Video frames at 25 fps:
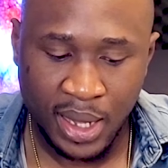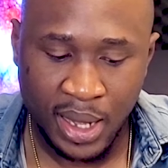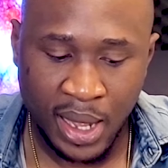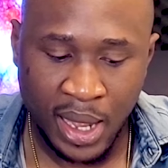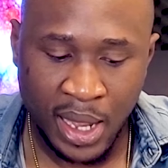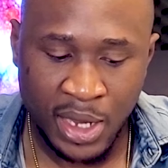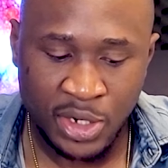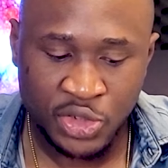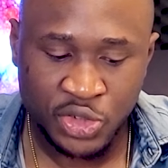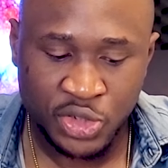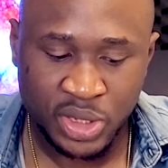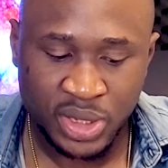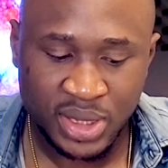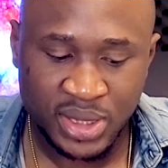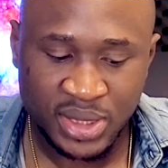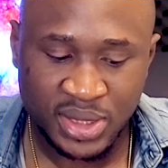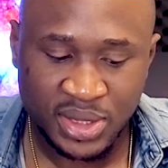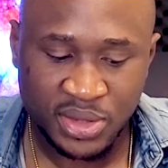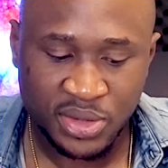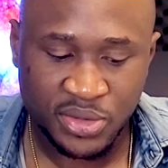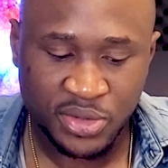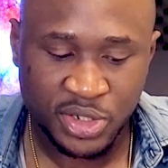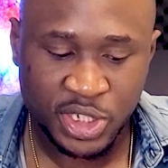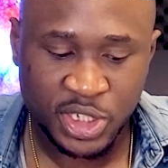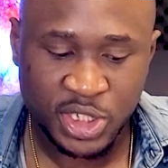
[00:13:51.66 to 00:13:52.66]
Android
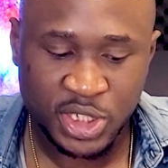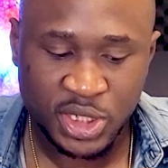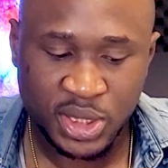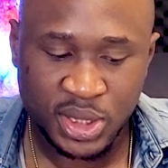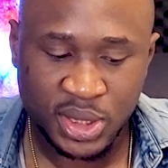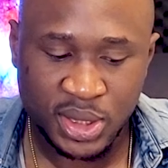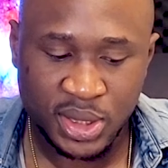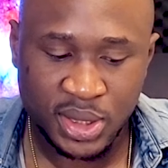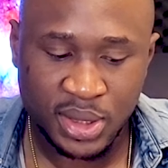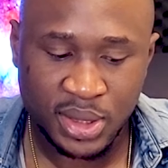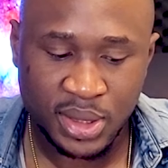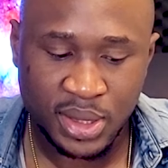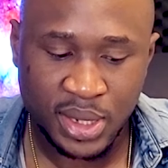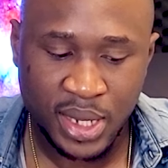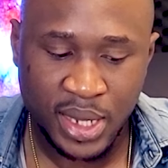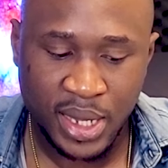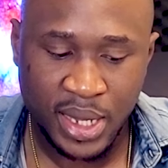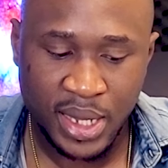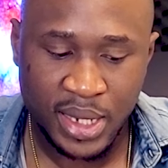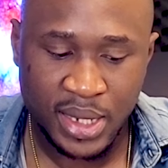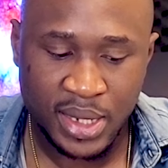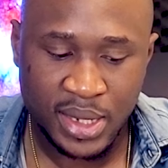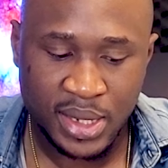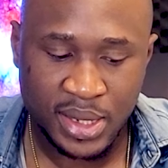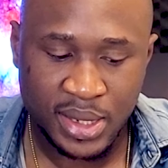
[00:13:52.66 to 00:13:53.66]
integration
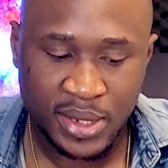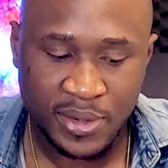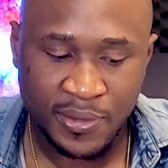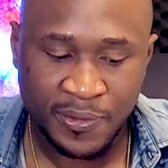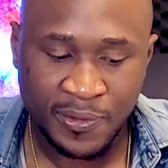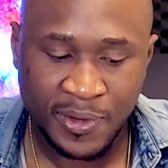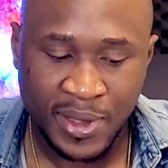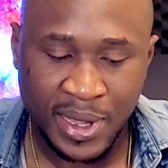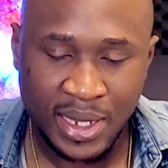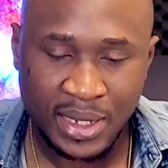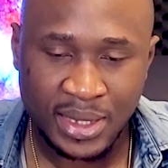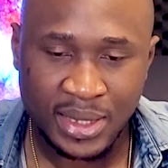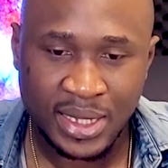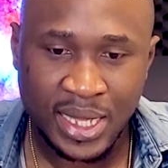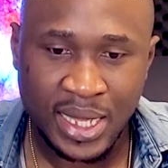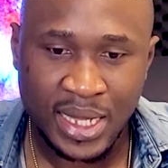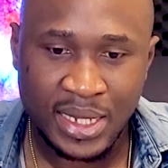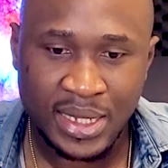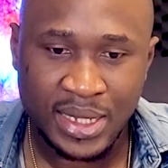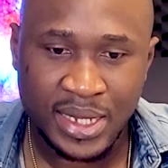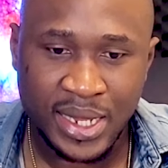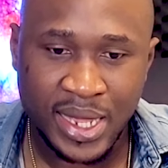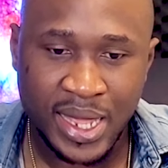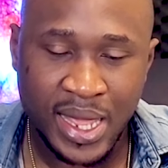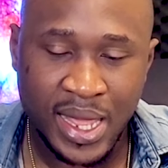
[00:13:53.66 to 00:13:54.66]
and the fact
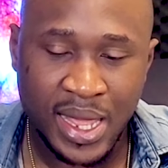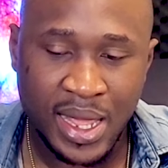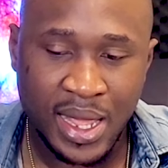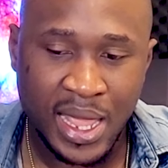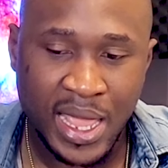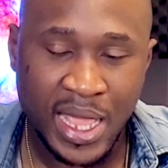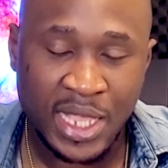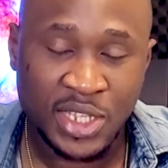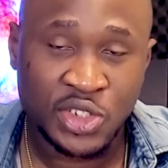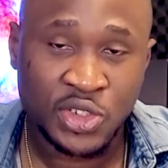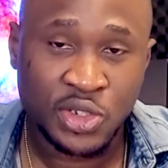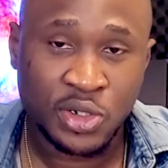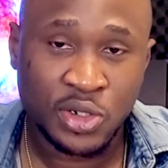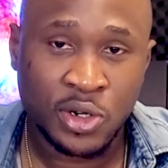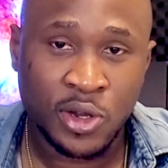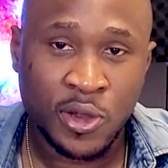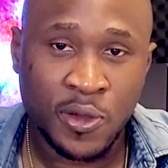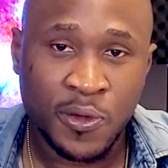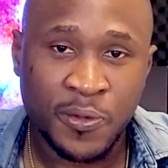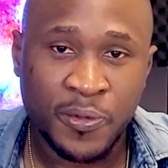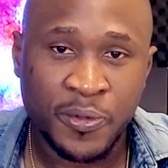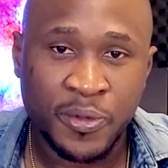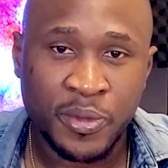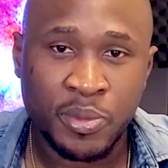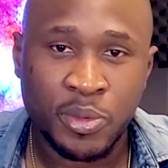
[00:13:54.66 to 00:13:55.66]
that they're extra
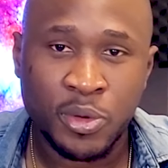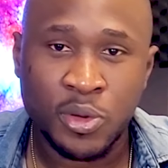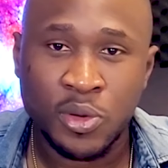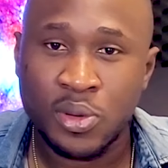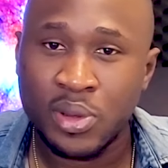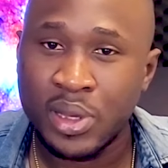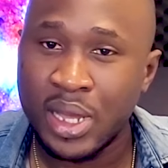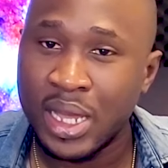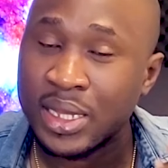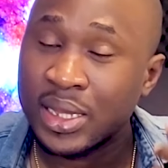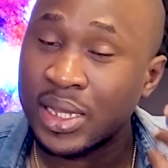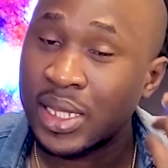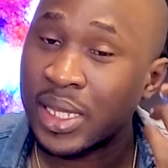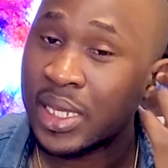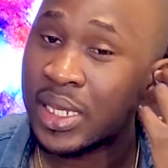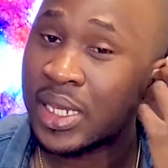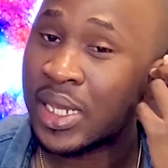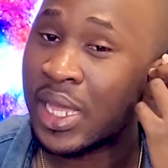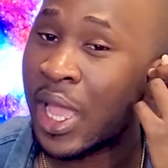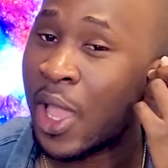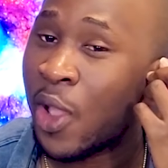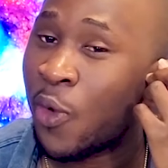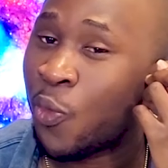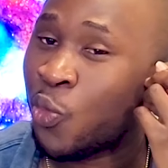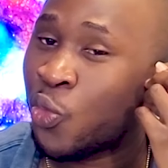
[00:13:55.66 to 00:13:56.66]
comfortable, I think
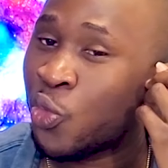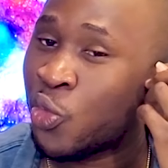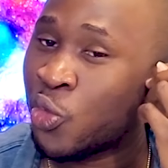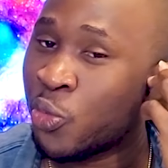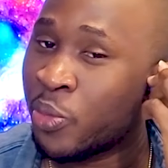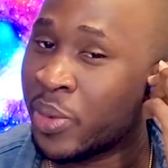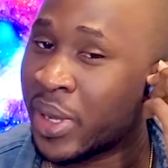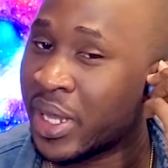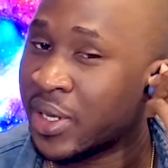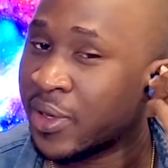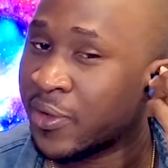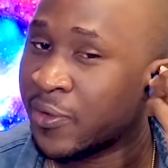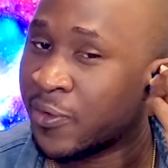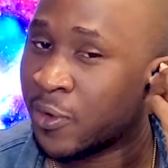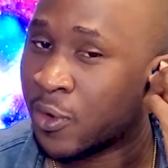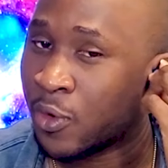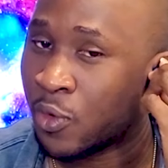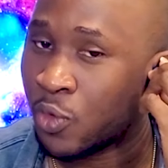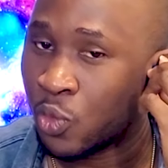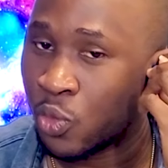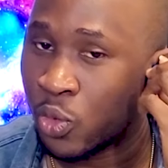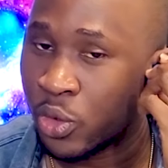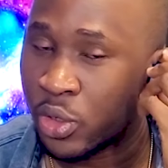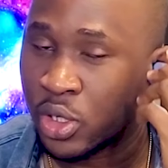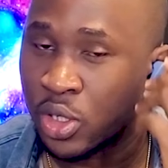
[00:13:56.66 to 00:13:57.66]
I will by
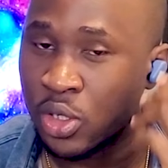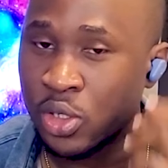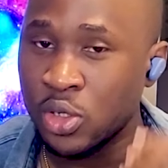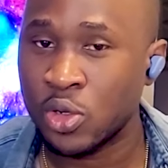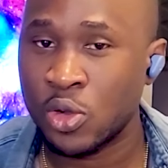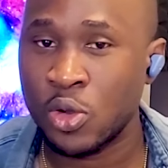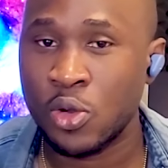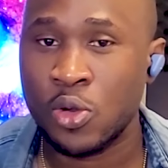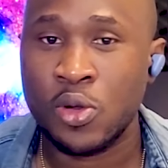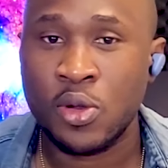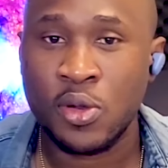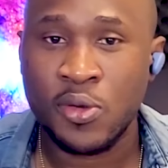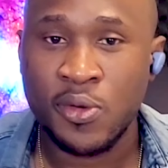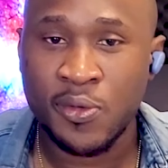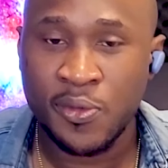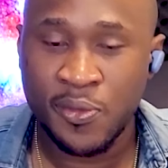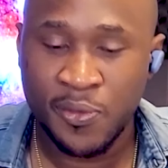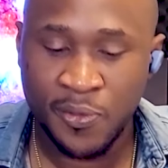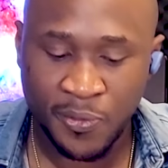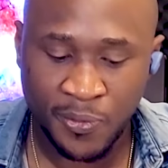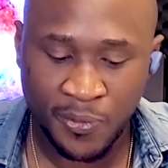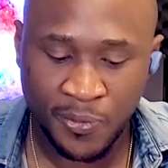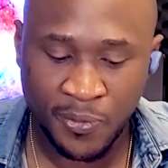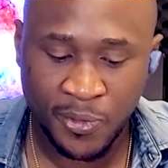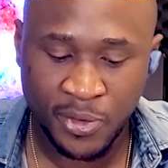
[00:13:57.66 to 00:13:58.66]
default want to go
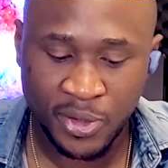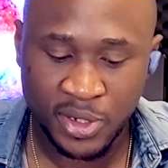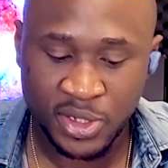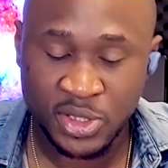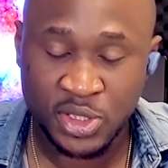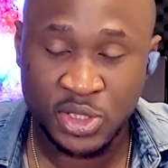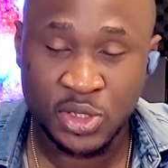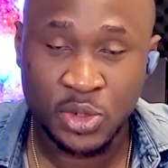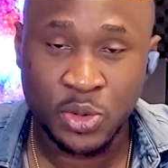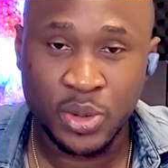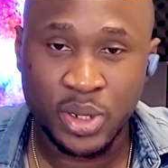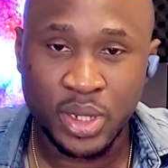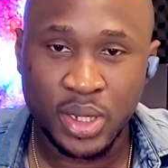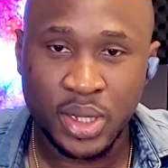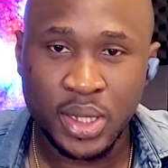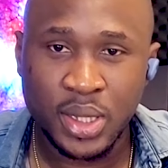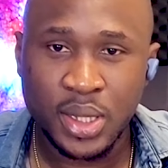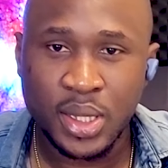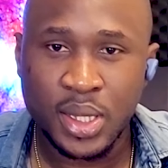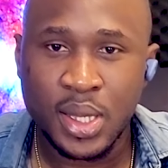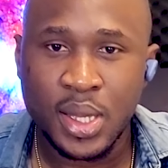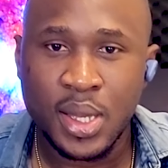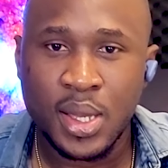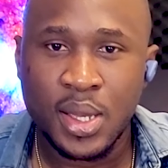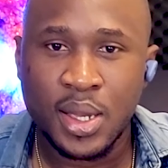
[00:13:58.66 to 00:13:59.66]
for the Sony.
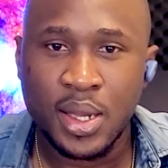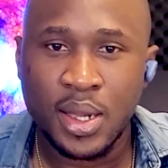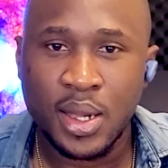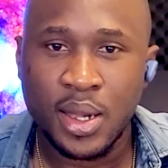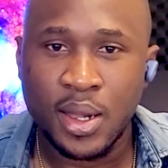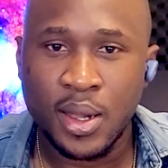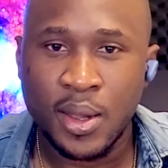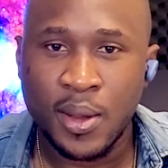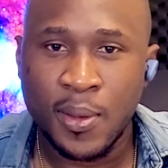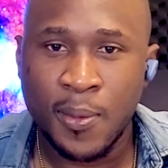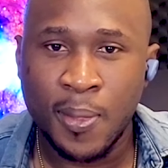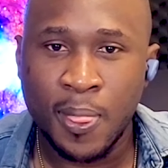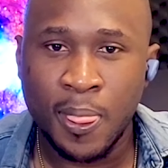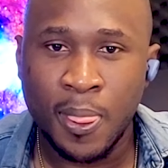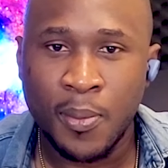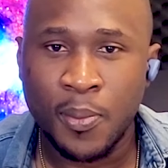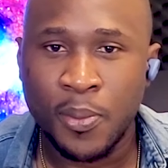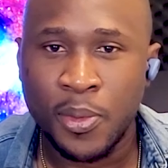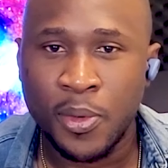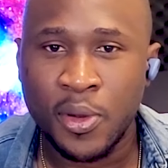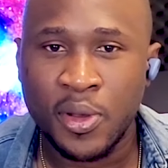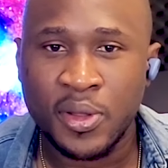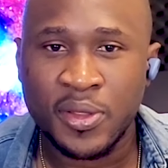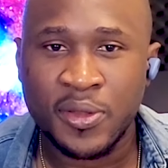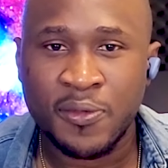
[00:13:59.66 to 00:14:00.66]

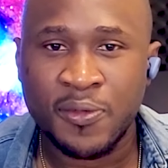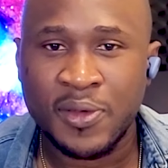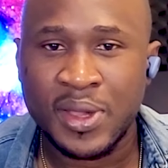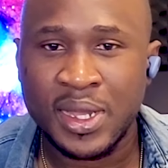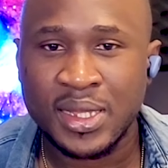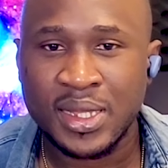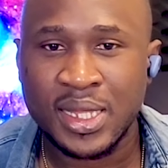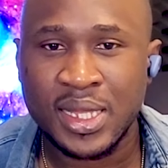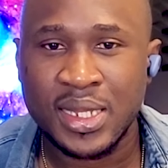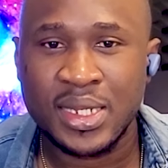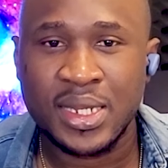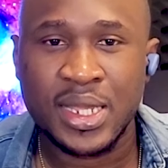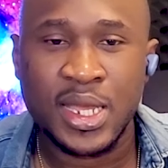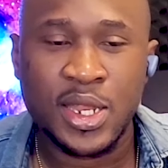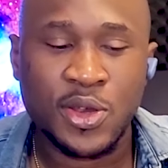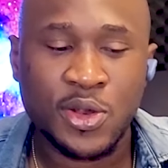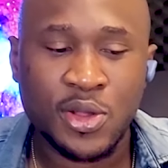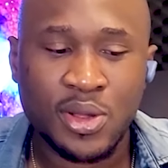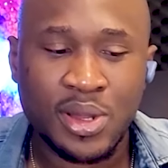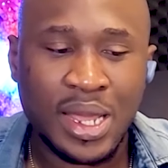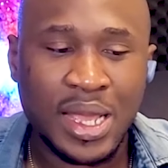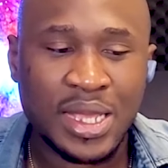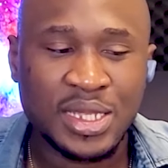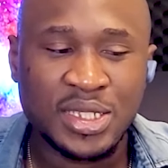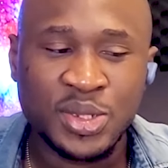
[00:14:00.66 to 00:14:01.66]
But the fact that they're
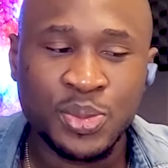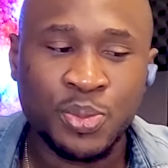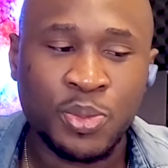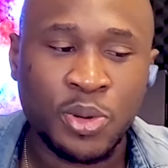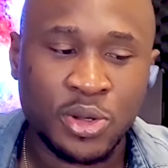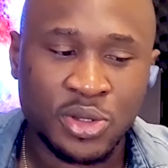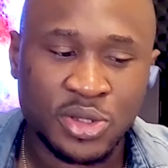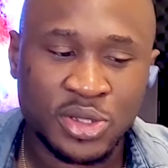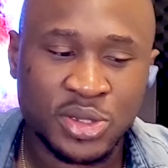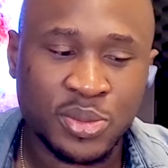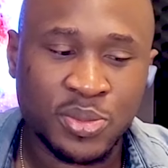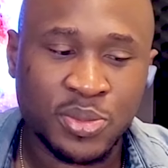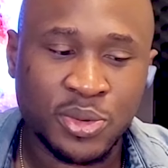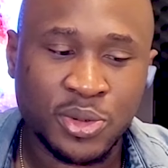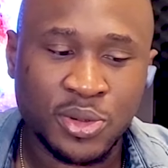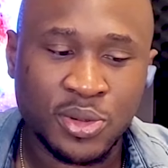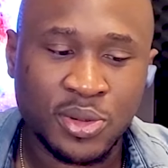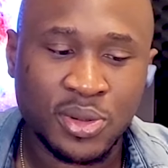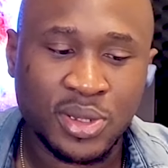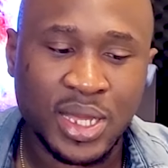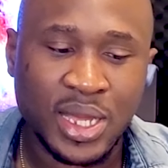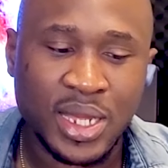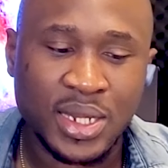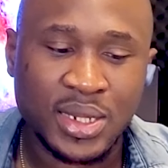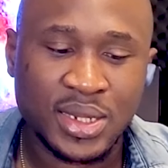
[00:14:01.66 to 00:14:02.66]
not as
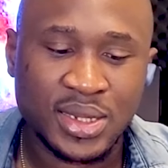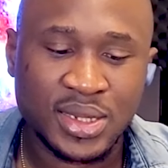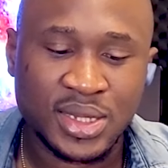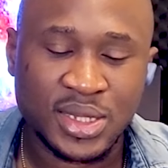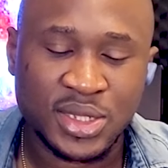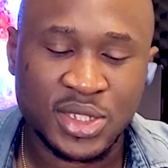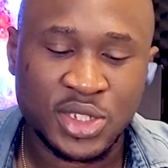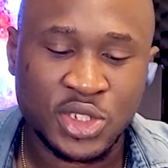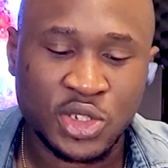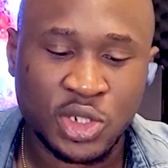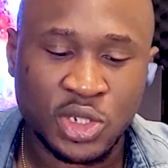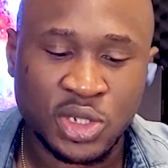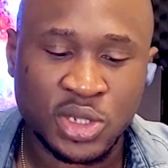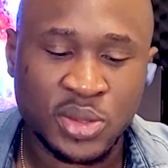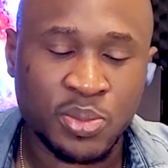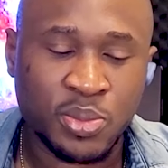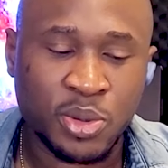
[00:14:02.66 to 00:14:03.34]
portable and this is just